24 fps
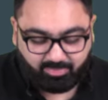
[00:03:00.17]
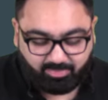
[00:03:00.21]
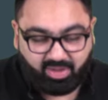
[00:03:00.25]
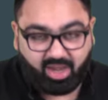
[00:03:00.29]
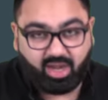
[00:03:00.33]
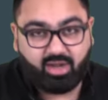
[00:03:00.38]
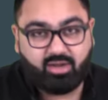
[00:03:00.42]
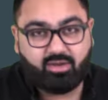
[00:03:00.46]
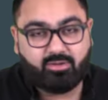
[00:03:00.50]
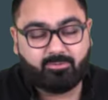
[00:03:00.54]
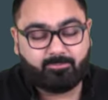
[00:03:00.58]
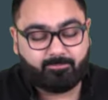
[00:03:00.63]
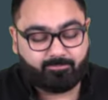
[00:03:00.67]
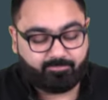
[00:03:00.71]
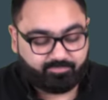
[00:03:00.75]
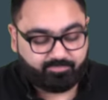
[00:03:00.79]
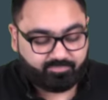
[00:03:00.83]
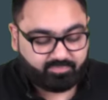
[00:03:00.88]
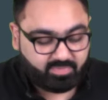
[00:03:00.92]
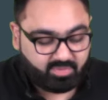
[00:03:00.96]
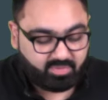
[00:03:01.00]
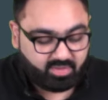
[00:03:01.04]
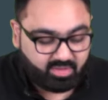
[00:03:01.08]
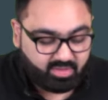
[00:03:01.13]
blood.
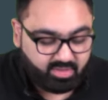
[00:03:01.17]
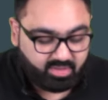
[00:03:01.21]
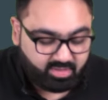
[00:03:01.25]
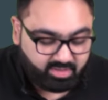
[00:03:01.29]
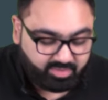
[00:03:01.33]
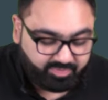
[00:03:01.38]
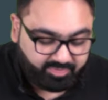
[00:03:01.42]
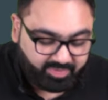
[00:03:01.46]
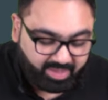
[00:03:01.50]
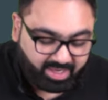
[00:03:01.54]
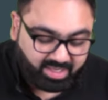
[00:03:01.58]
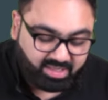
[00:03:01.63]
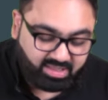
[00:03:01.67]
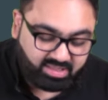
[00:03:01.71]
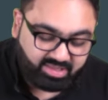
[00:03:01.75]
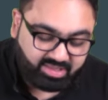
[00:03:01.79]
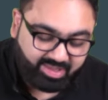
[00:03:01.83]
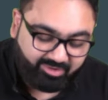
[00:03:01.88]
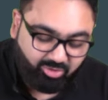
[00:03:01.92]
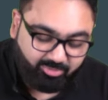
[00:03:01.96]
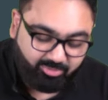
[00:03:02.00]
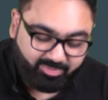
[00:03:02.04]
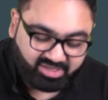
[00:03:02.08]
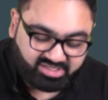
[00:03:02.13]
Then
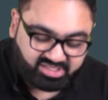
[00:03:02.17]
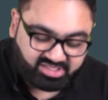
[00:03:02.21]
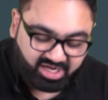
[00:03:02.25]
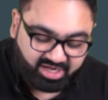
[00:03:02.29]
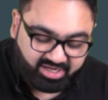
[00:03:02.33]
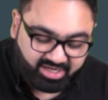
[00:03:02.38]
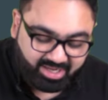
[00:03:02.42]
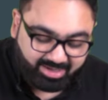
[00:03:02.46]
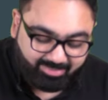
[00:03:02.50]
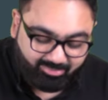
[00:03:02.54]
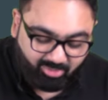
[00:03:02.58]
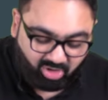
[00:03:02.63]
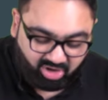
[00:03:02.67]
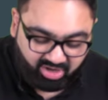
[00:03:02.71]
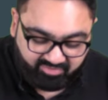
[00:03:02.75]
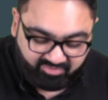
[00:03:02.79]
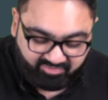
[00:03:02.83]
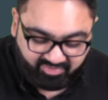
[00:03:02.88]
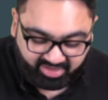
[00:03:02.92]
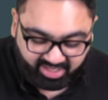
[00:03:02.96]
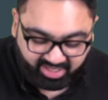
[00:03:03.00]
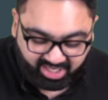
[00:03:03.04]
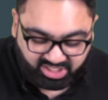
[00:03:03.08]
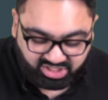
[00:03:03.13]
there will be genetic
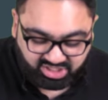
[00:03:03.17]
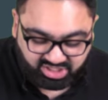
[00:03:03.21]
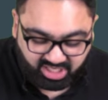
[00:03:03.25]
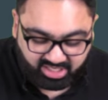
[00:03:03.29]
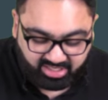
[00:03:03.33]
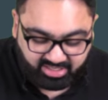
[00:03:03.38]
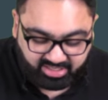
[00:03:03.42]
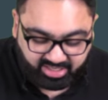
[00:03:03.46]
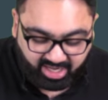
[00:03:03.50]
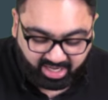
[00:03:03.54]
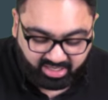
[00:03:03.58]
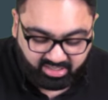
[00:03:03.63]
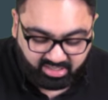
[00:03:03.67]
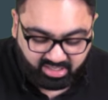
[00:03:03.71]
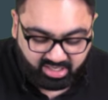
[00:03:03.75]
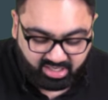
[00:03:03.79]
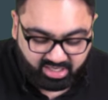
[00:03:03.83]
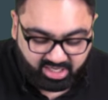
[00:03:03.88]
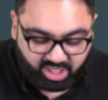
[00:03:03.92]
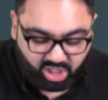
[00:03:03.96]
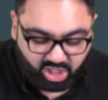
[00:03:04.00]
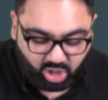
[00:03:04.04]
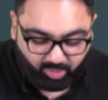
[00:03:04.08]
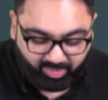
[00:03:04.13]
modification done
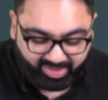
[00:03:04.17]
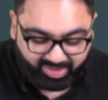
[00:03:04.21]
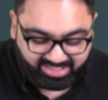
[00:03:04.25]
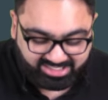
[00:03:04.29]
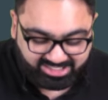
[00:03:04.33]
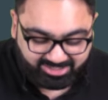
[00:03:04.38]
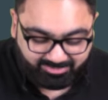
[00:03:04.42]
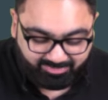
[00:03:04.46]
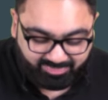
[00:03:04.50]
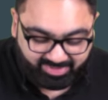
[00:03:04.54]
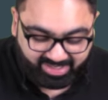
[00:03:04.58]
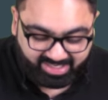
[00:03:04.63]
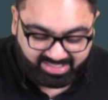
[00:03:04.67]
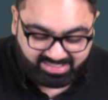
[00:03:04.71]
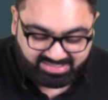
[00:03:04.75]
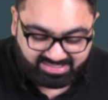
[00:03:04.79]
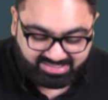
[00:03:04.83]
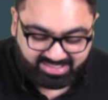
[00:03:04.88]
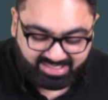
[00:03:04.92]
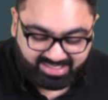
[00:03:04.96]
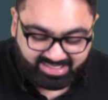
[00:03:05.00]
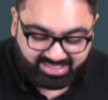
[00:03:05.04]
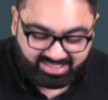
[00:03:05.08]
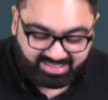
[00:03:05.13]
to
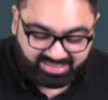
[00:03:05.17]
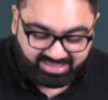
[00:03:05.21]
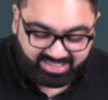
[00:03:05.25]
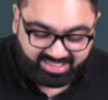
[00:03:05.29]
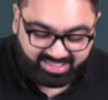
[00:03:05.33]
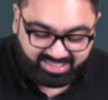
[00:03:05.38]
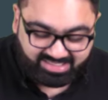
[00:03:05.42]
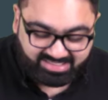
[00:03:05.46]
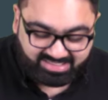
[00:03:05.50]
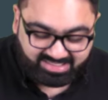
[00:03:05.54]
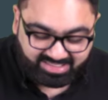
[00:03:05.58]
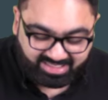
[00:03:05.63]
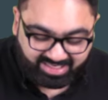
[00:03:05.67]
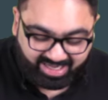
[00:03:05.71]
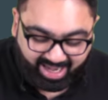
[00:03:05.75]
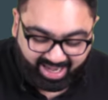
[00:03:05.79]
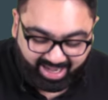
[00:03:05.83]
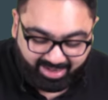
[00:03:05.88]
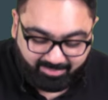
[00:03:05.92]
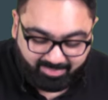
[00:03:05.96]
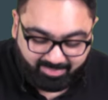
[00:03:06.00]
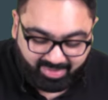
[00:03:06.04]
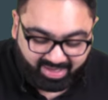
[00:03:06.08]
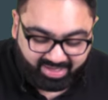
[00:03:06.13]
express these
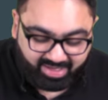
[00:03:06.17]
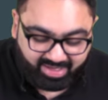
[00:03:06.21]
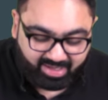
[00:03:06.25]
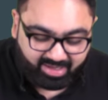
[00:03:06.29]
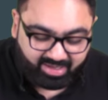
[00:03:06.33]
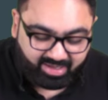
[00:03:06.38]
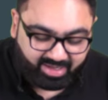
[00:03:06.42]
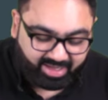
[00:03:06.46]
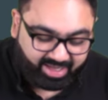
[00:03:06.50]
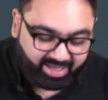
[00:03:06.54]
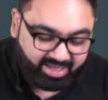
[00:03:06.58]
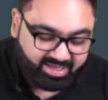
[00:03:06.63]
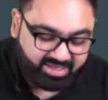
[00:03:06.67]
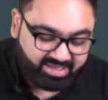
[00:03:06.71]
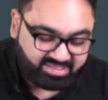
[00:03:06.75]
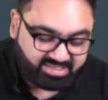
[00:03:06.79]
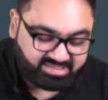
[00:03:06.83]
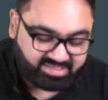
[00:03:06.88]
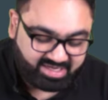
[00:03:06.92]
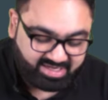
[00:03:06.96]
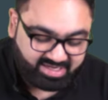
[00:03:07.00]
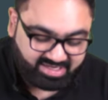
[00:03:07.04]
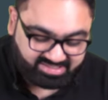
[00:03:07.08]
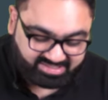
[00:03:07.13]
chimeric
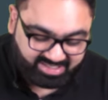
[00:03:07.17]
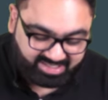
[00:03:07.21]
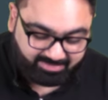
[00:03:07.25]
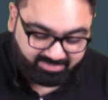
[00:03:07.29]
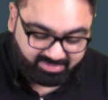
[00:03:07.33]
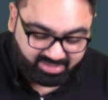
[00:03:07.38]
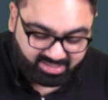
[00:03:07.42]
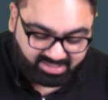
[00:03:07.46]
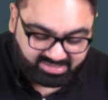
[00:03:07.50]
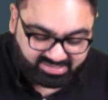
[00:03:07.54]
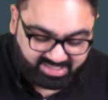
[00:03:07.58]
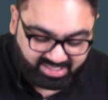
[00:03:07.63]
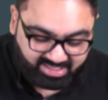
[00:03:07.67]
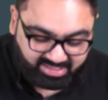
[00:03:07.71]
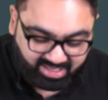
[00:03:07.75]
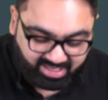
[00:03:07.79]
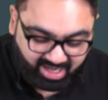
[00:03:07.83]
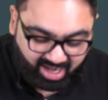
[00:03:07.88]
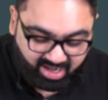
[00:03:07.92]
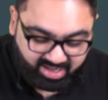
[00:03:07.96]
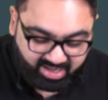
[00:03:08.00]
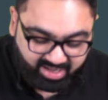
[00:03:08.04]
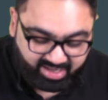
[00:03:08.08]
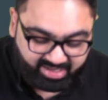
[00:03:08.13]
antigen receptors and
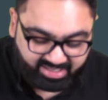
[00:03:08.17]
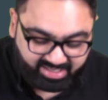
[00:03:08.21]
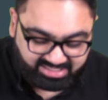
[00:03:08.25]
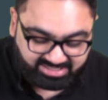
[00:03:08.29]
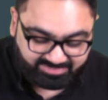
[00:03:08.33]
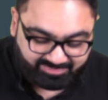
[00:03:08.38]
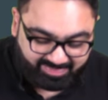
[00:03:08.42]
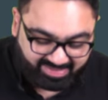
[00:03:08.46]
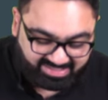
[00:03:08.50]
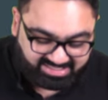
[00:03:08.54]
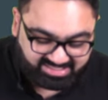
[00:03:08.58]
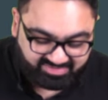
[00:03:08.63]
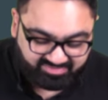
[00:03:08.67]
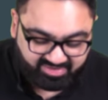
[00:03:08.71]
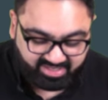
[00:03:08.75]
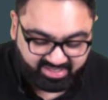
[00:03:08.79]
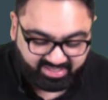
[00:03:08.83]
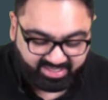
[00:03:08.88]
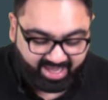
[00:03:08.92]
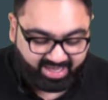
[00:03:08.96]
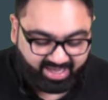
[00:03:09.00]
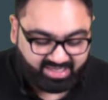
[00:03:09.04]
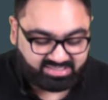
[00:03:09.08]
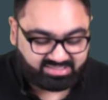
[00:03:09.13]
target a
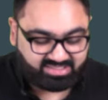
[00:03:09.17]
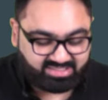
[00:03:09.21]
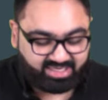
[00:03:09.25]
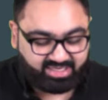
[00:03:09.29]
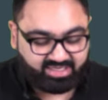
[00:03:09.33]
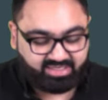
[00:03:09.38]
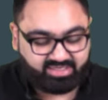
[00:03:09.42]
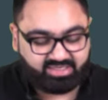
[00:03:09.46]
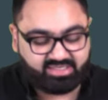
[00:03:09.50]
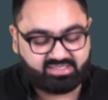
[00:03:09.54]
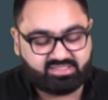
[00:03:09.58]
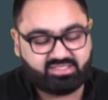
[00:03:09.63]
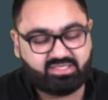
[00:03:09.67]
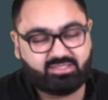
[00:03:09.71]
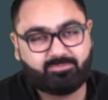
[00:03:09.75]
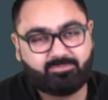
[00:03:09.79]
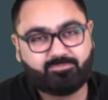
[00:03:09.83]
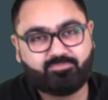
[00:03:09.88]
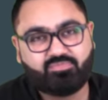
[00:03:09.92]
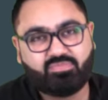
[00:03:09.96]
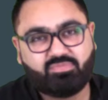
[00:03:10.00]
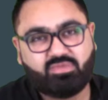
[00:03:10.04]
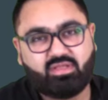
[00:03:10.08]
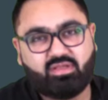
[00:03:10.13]
specific cancer antigen.